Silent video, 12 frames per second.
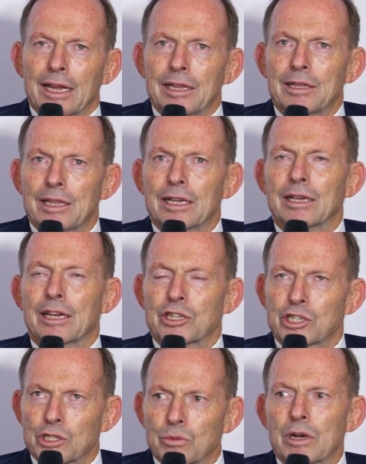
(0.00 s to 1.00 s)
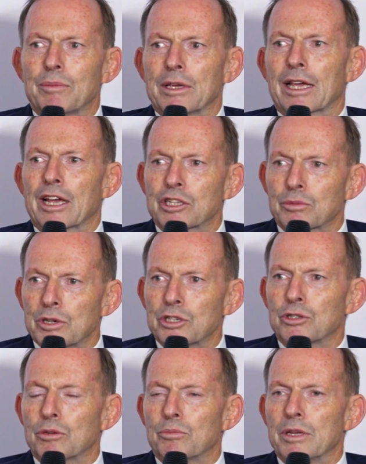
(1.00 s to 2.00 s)
anything as sweeping as we
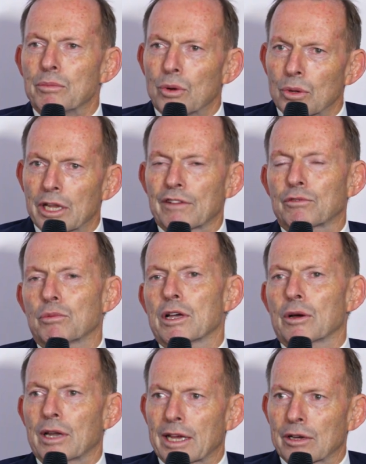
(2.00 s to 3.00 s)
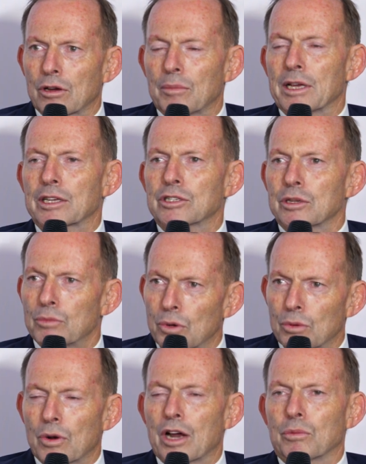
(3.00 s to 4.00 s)
should be more left-wing on economics and
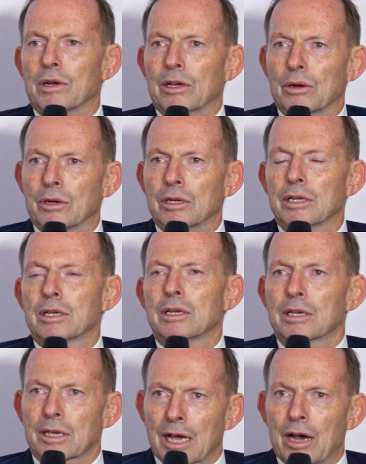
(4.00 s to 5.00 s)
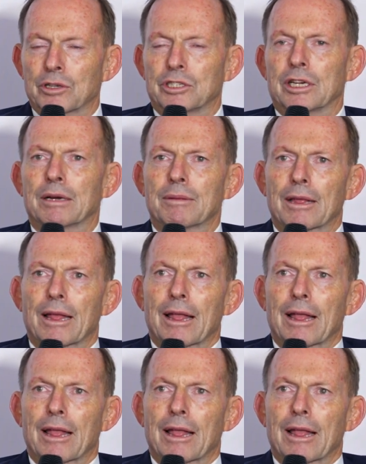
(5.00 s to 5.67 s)
more right-wing on culture.